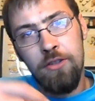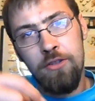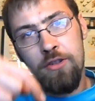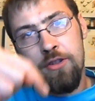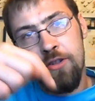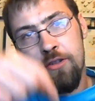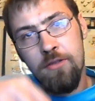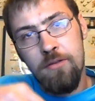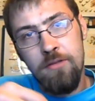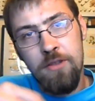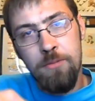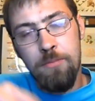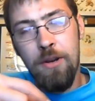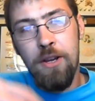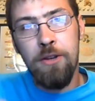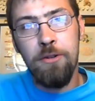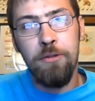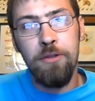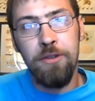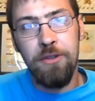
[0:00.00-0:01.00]
can just
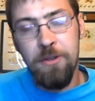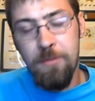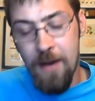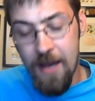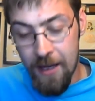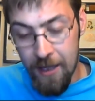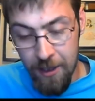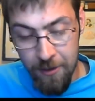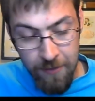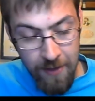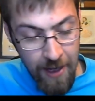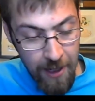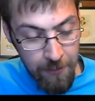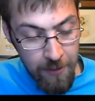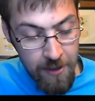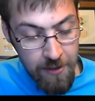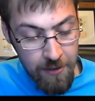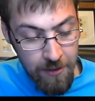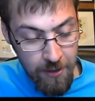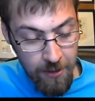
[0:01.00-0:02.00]
sprinkle the tobacco
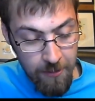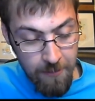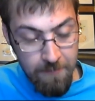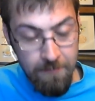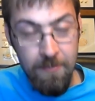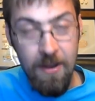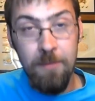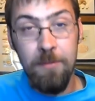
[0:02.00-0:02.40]
down into.